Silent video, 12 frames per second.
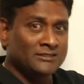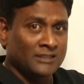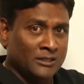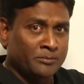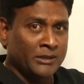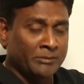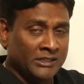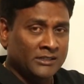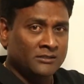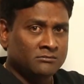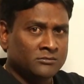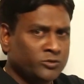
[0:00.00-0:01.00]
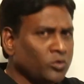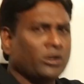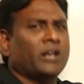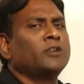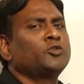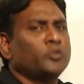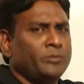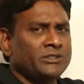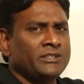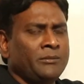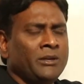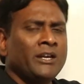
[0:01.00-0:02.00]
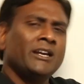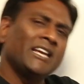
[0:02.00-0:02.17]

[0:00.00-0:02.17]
not permitted, so current should be same.